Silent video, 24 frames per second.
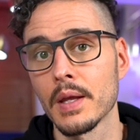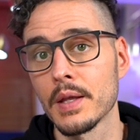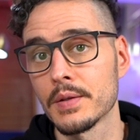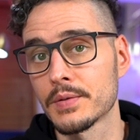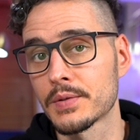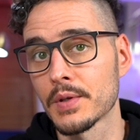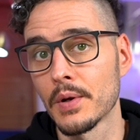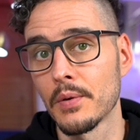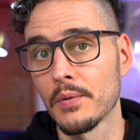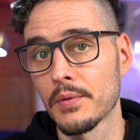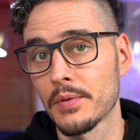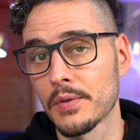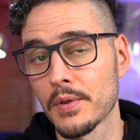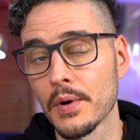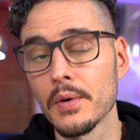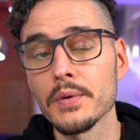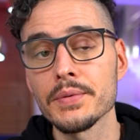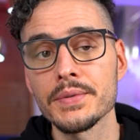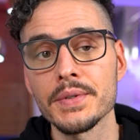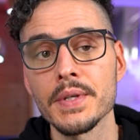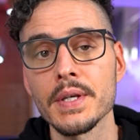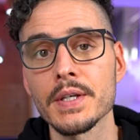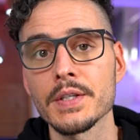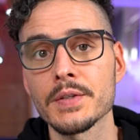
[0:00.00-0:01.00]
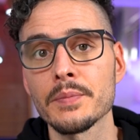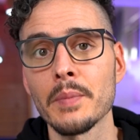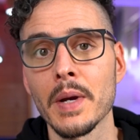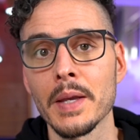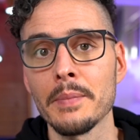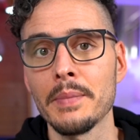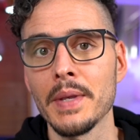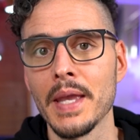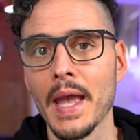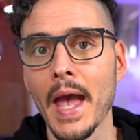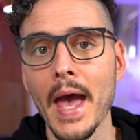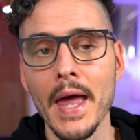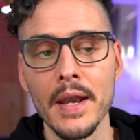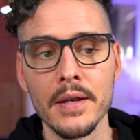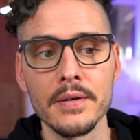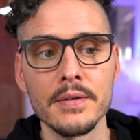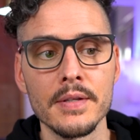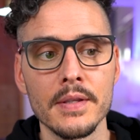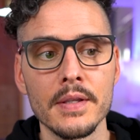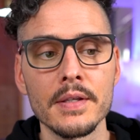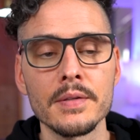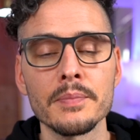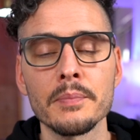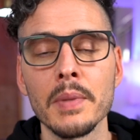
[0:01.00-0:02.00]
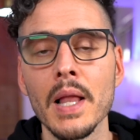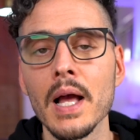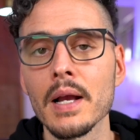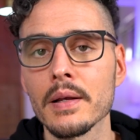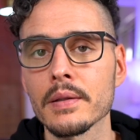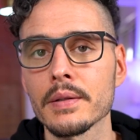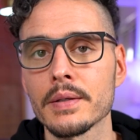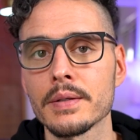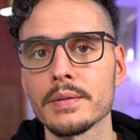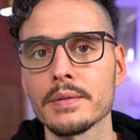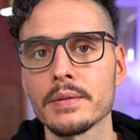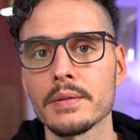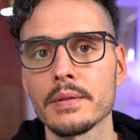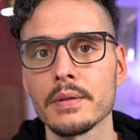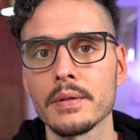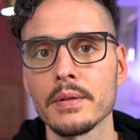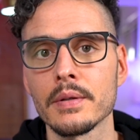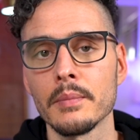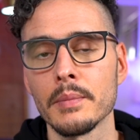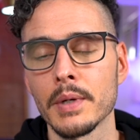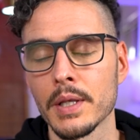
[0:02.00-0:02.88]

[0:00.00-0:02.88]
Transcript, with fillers: and so those things might be added to this block list.